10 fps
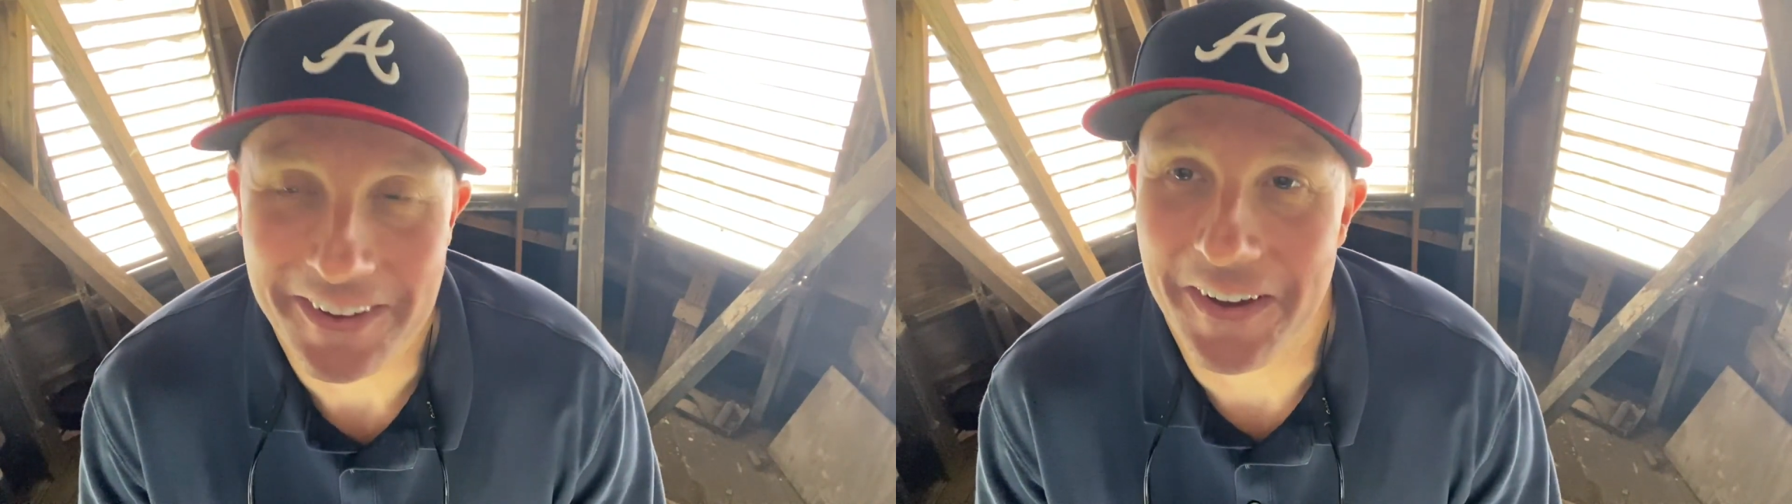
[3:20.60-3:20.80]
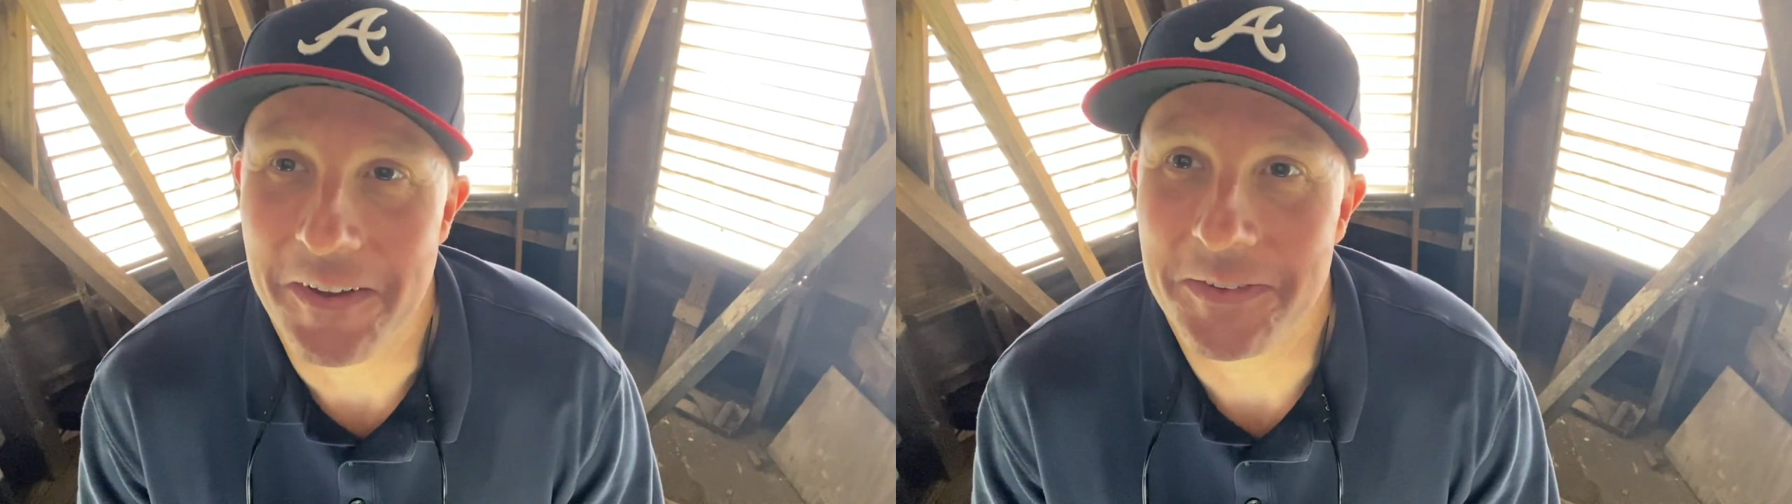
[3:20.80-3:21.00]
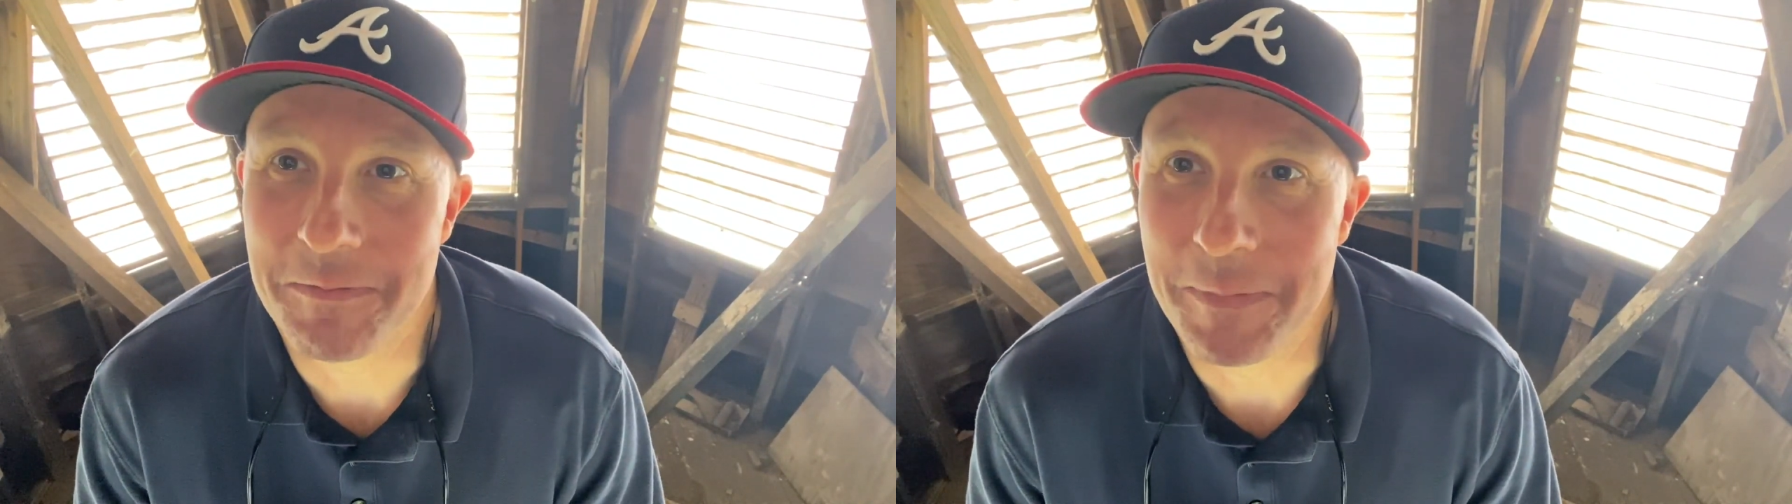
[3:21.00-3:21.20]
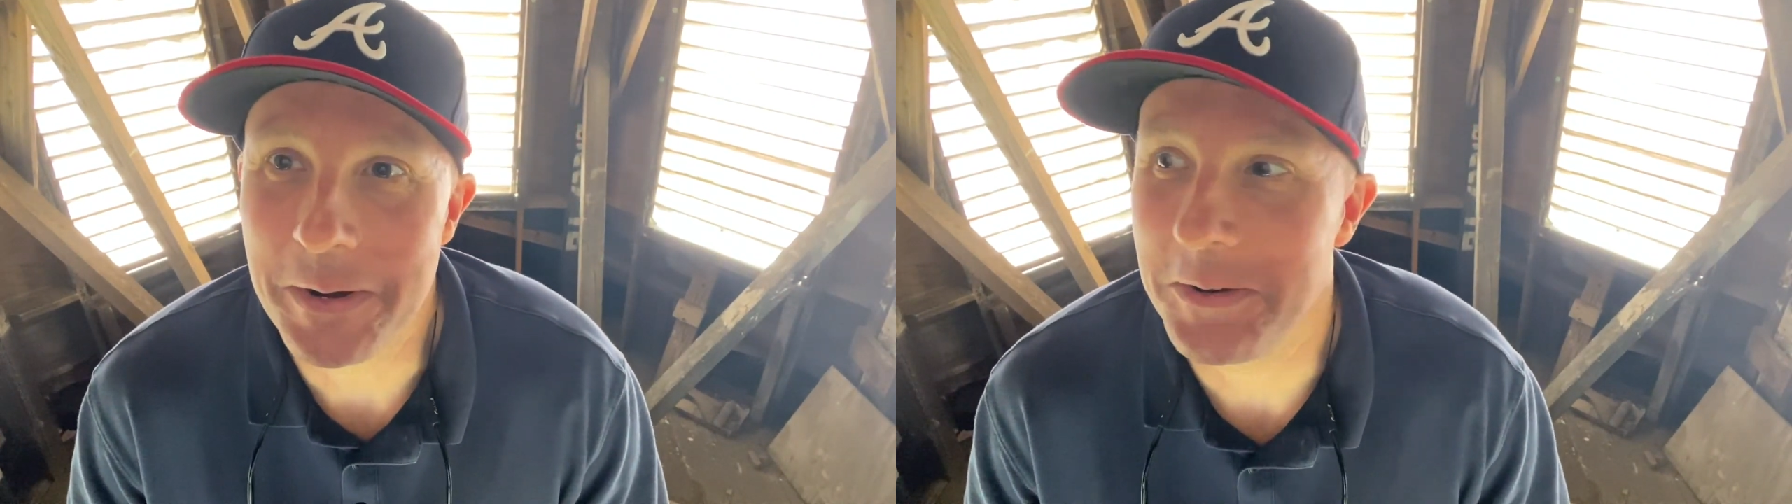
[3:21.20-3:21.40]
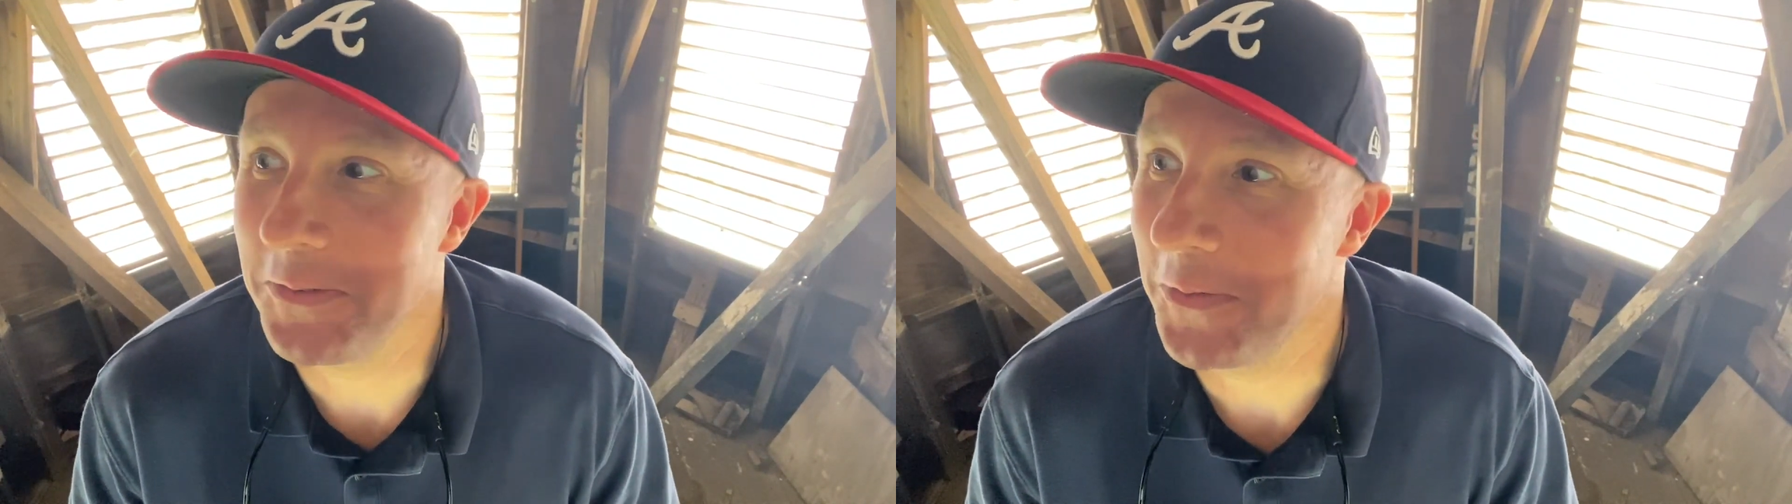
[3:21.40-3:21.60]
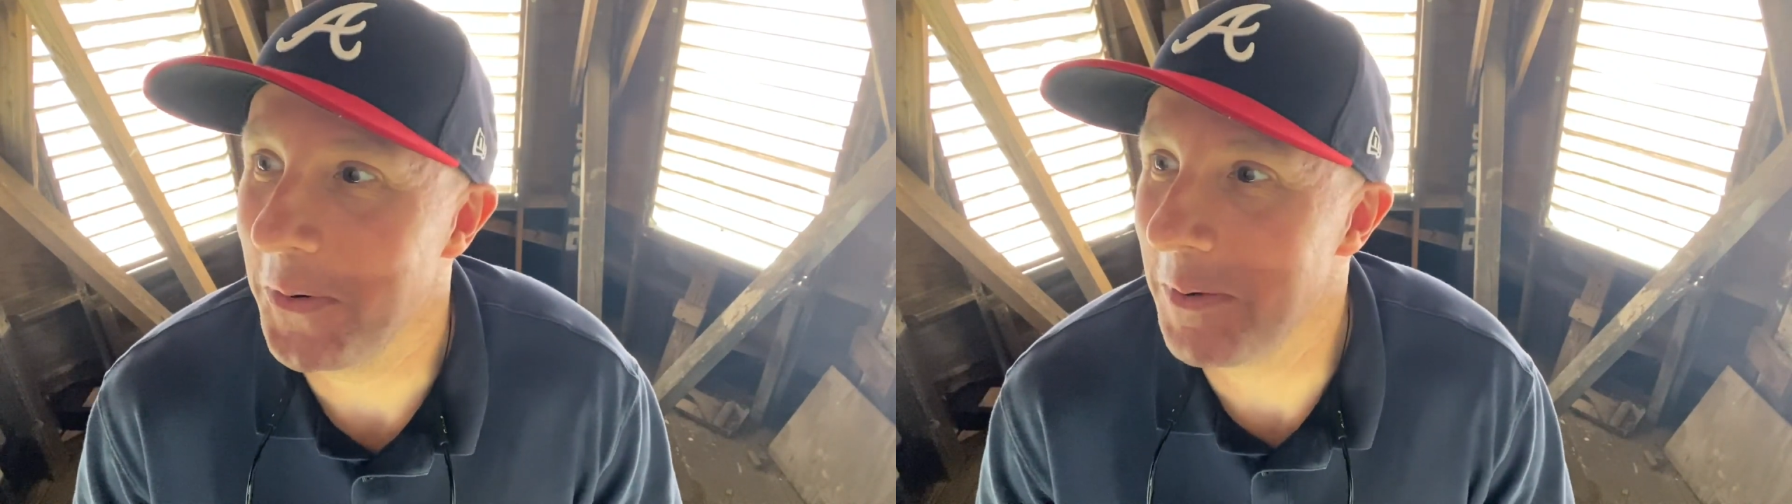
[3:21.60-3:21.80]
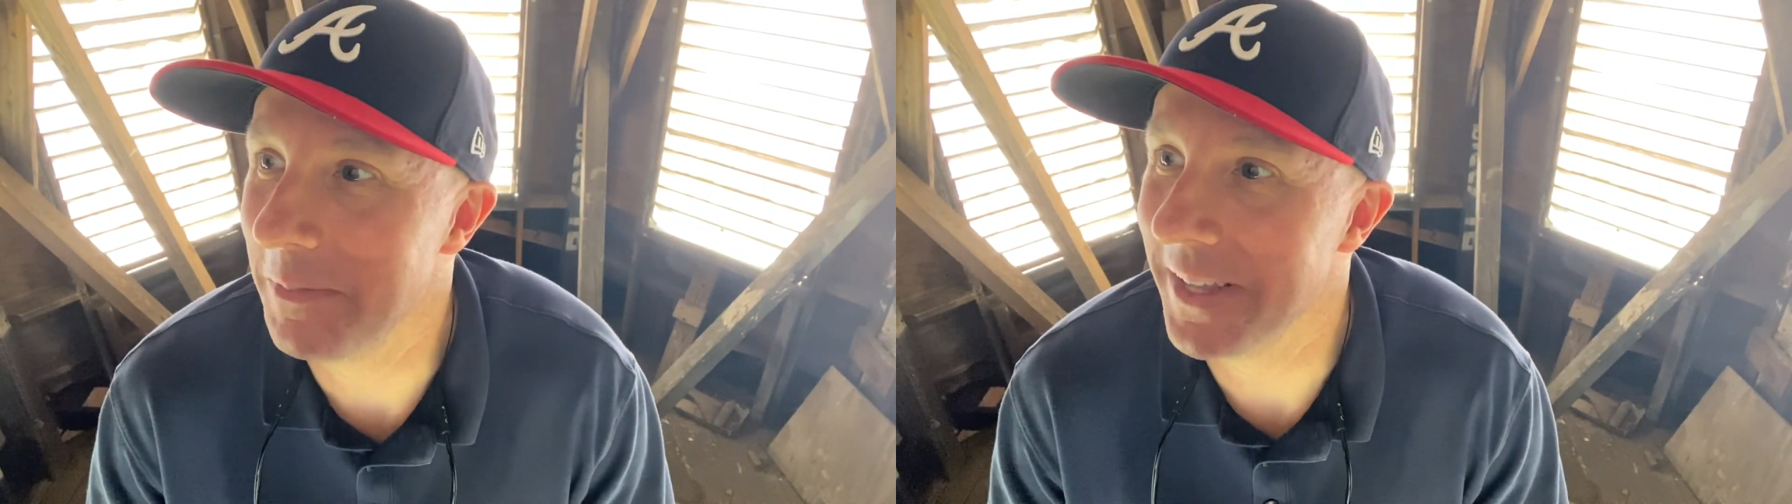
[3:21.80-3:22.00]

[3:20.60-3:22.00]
I was embarrassed for him,